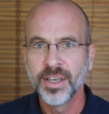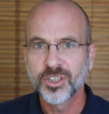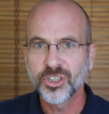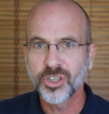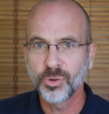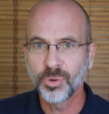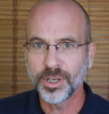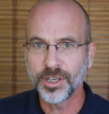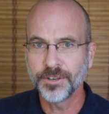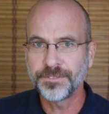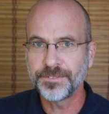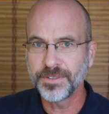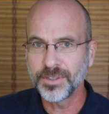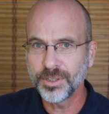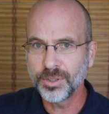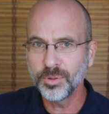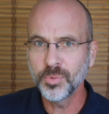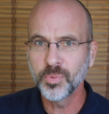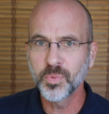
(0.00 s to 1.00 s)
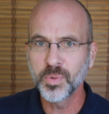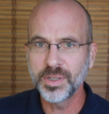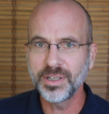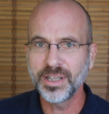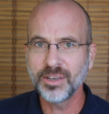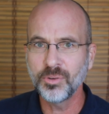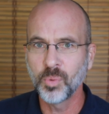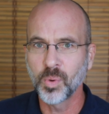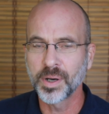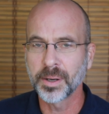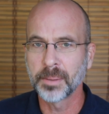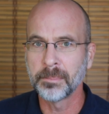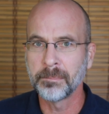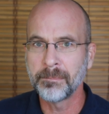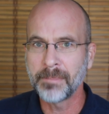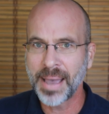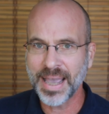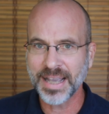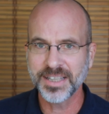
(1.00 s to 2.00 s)
So if you really want to
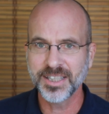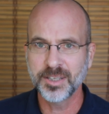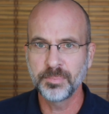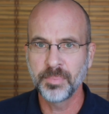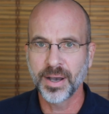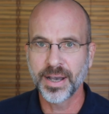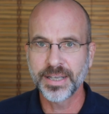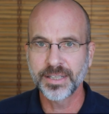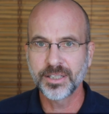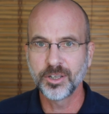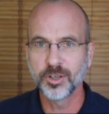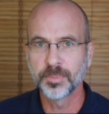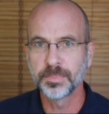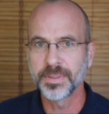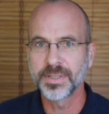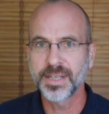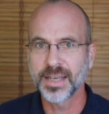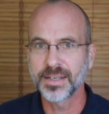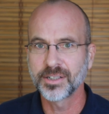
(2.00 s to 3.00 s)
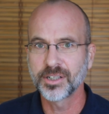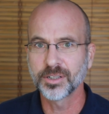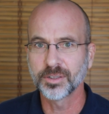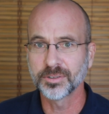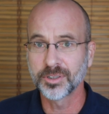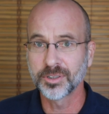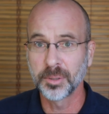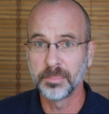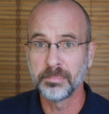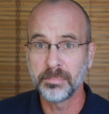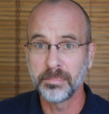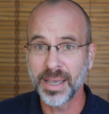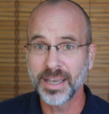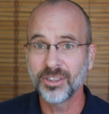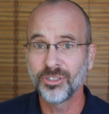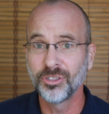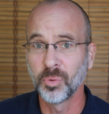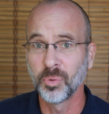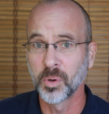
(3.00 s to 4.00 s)
maximize your potential to
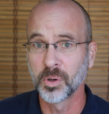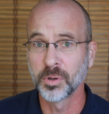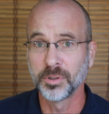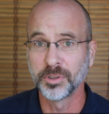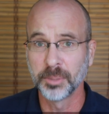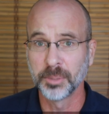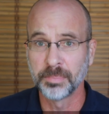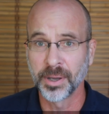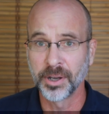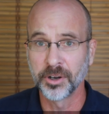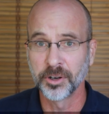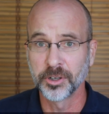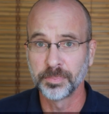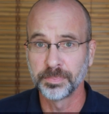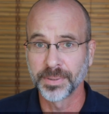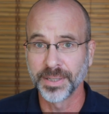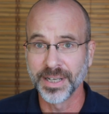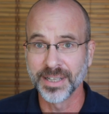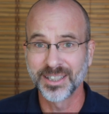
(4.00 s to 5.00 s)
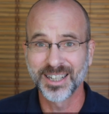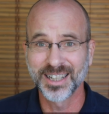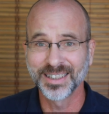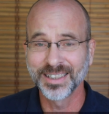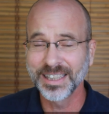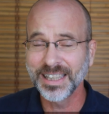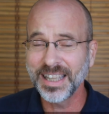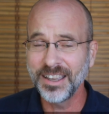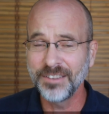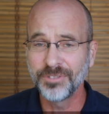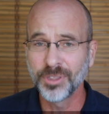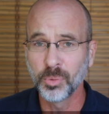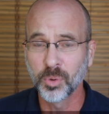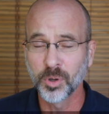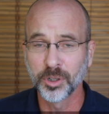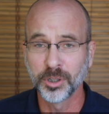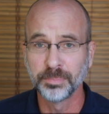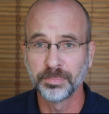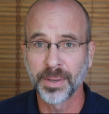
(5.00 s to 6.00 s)
make the world a better place, to leave the
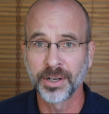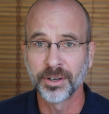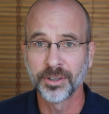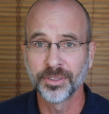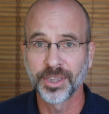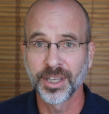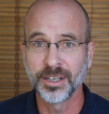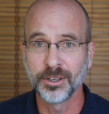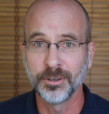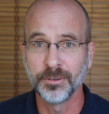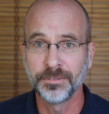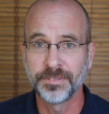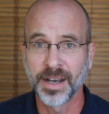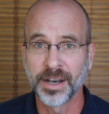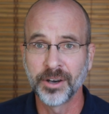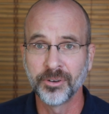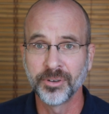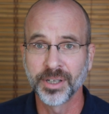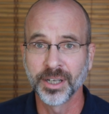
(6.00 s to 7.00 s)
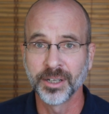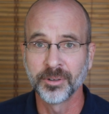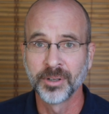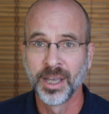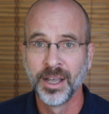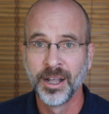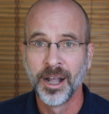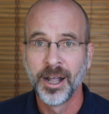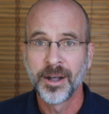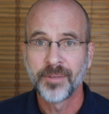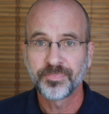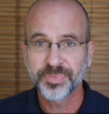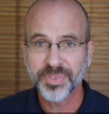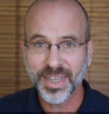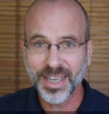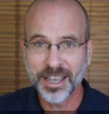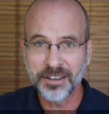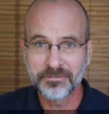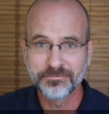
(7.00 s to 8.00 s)
world better than you found it,
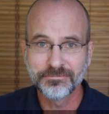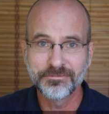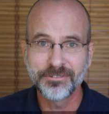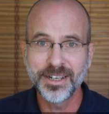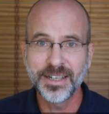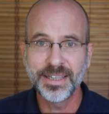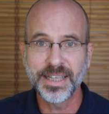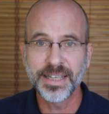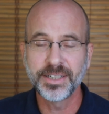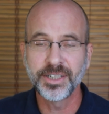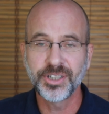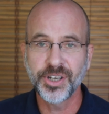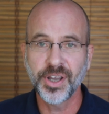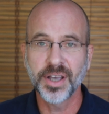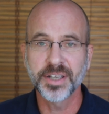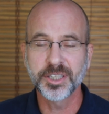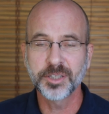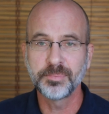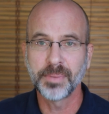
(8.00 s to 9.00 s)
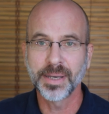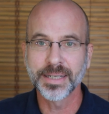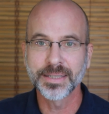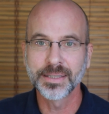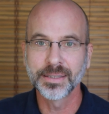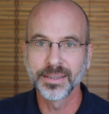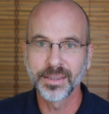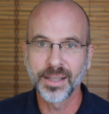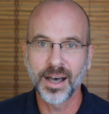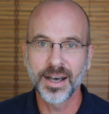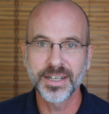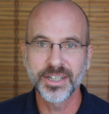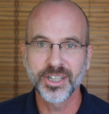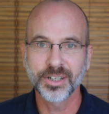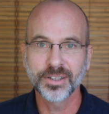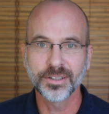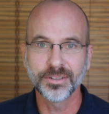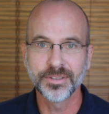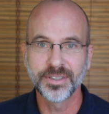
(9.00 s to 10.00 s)
it really just makes
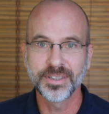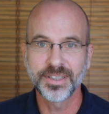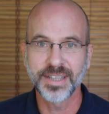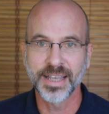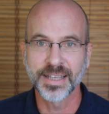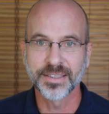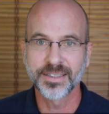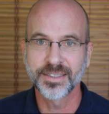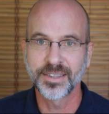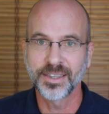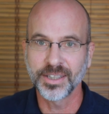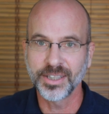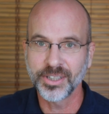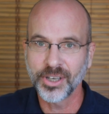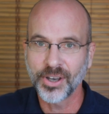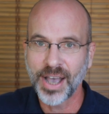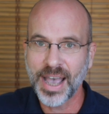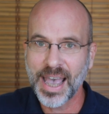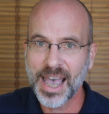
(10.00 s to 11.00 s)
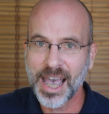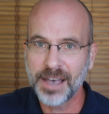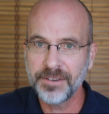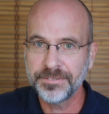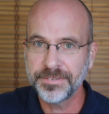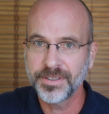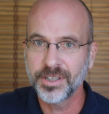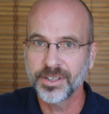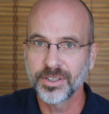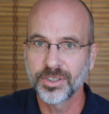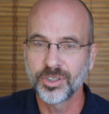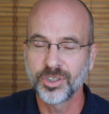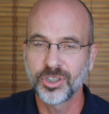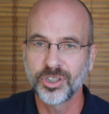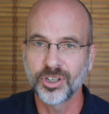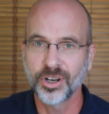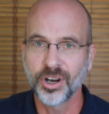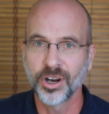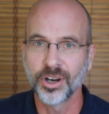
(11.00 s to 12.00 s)
logical sense that you have to
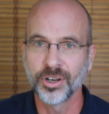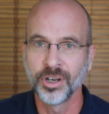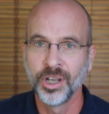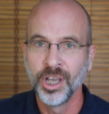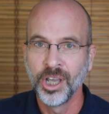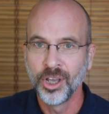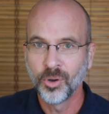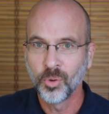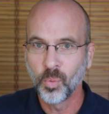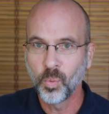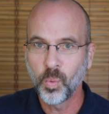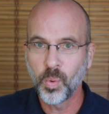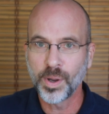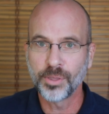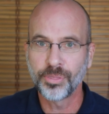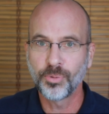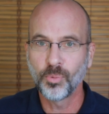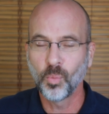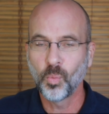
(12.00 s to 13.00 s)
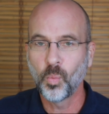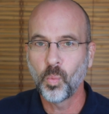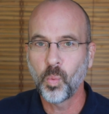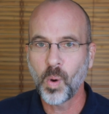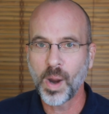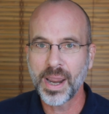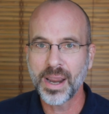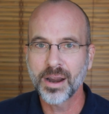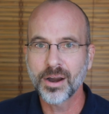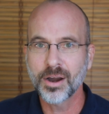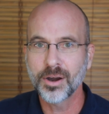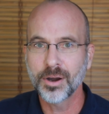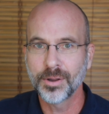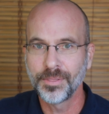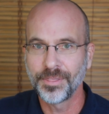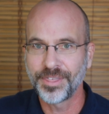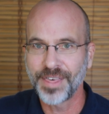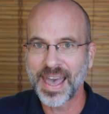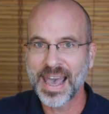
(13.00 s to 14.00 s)
start with
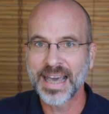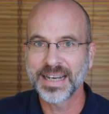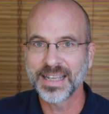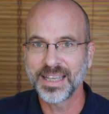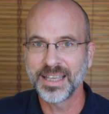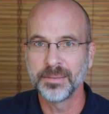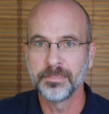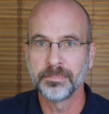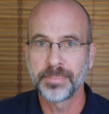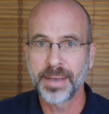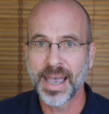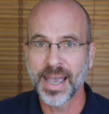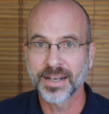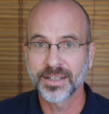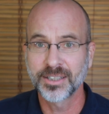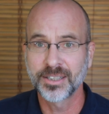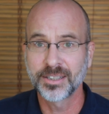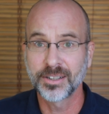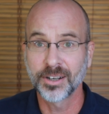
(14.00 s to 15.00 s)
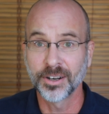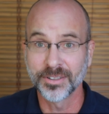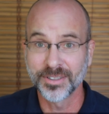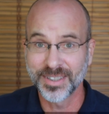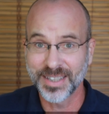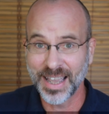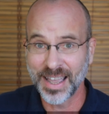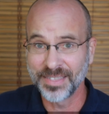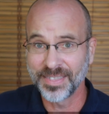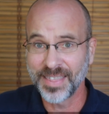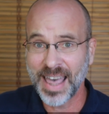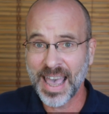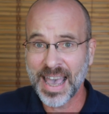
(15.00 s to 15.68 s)
where that impact starts, and